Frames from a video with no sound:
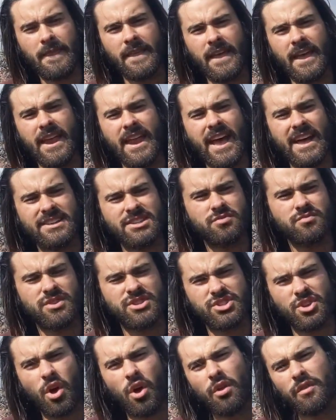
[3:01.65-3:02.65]
And as a
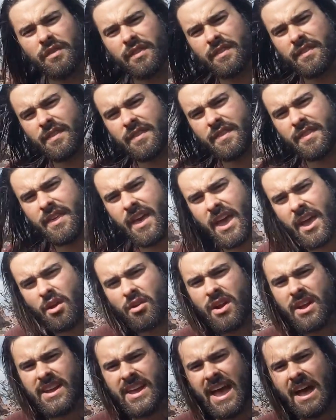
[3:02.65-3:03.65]
result, they
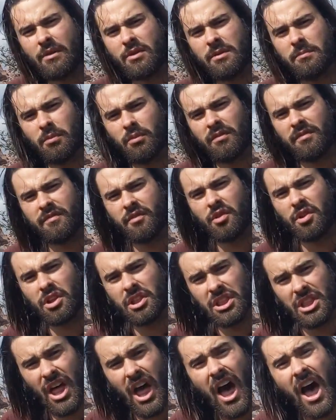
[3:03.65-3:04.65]
are accountable for a
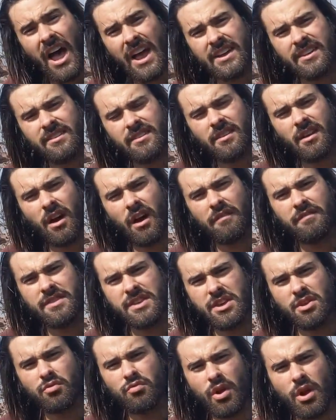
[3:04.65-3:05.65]
lot of
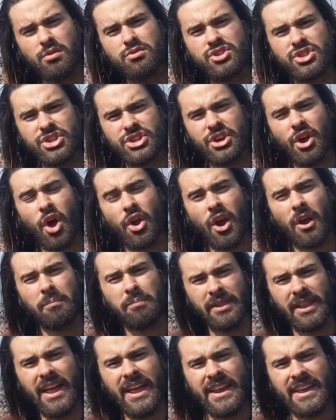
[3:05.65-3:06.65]
the erosion on our
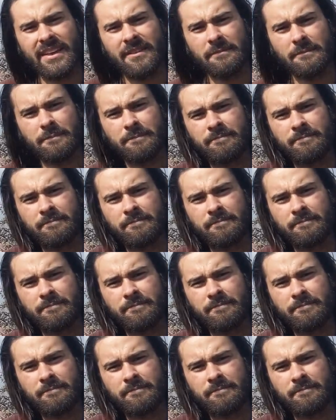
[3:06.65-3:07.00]
planet.